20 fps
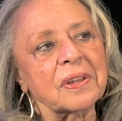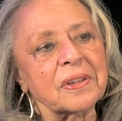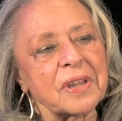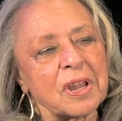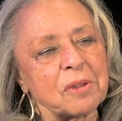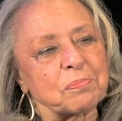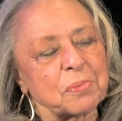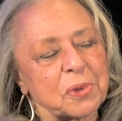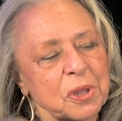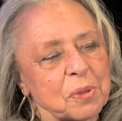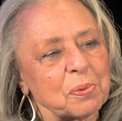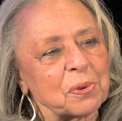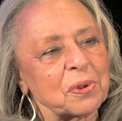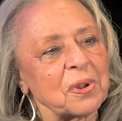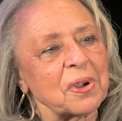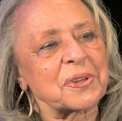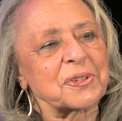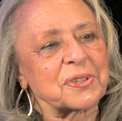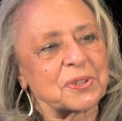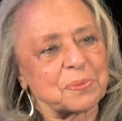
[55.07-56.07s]
that people
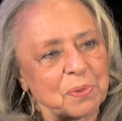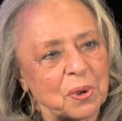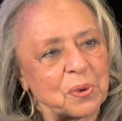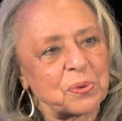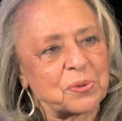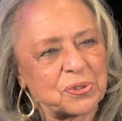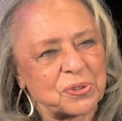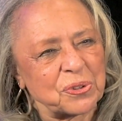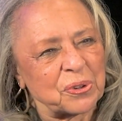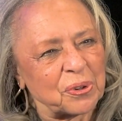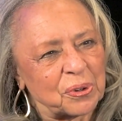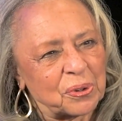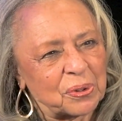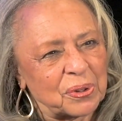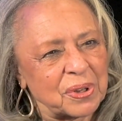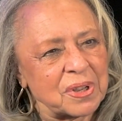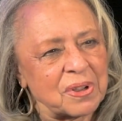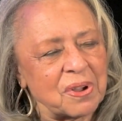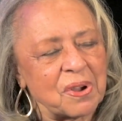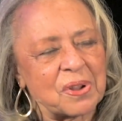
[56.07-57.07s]
are exposed to
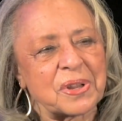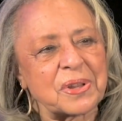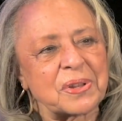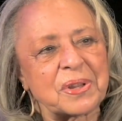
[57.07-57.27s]
early on,